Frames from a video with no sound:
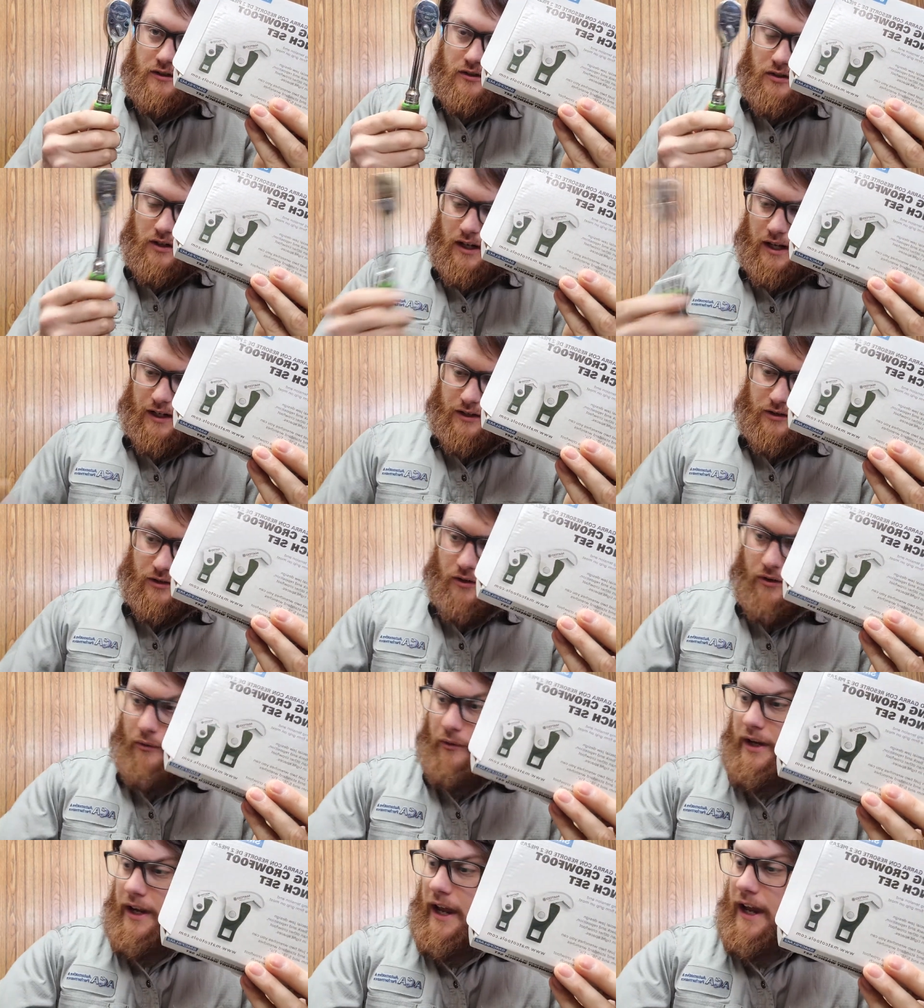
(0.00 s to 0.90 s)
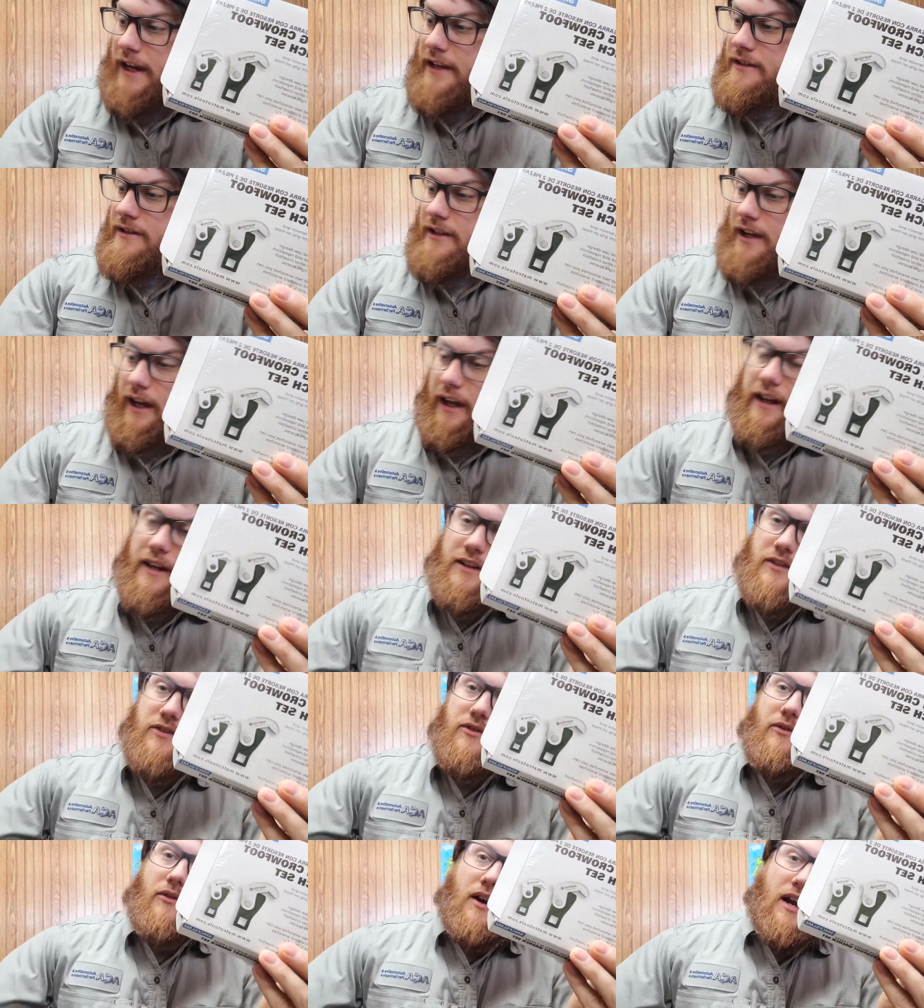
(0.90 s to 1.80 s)
So you got your 3 eighths
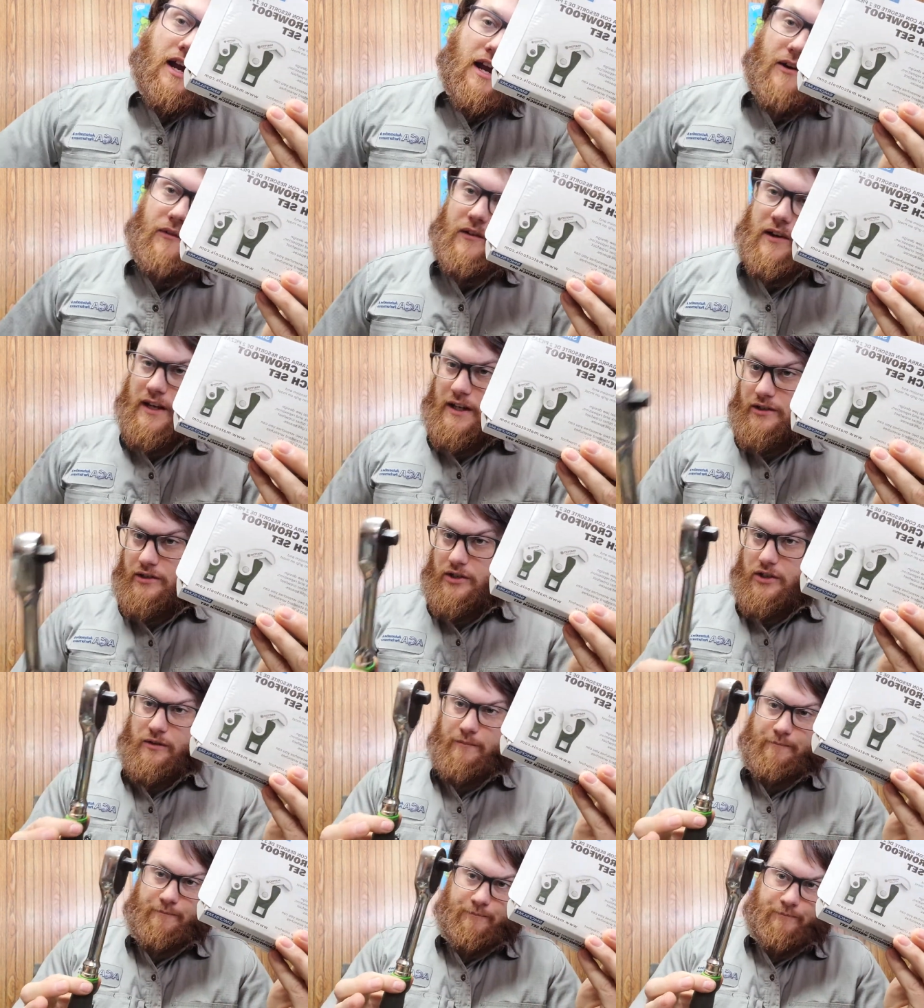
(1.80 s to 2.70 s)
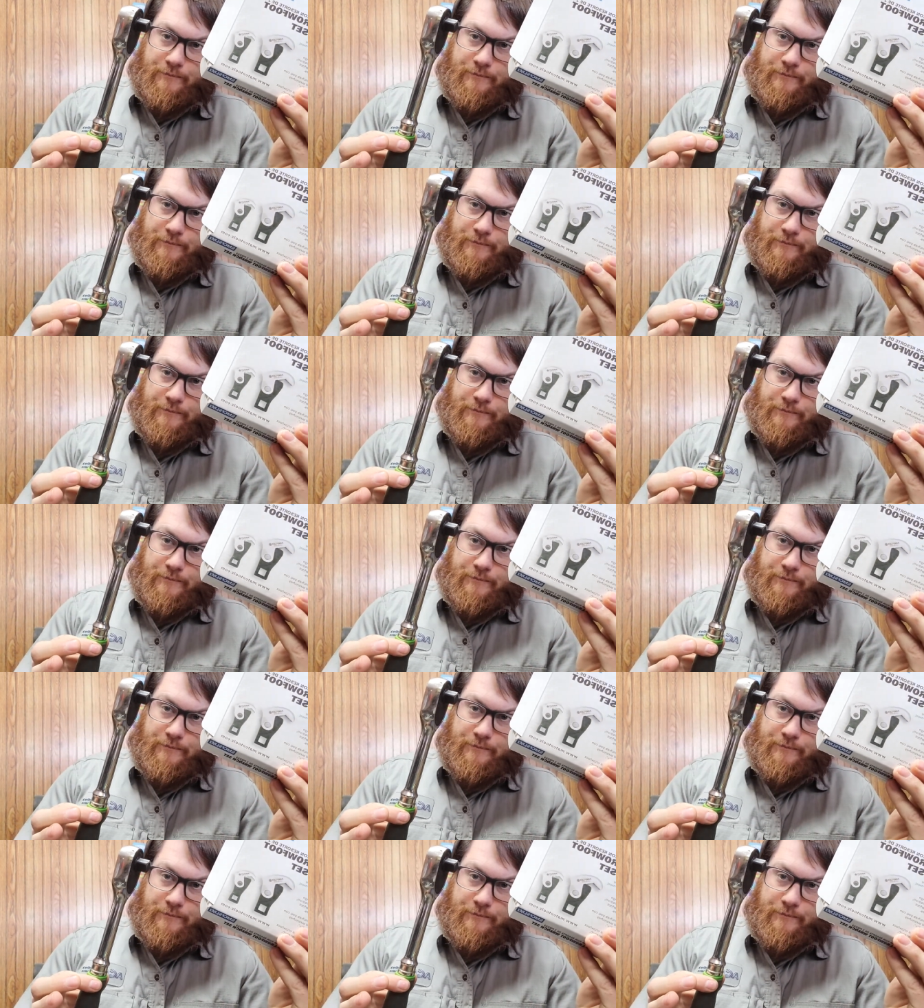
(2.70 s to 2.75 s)
and your half inch.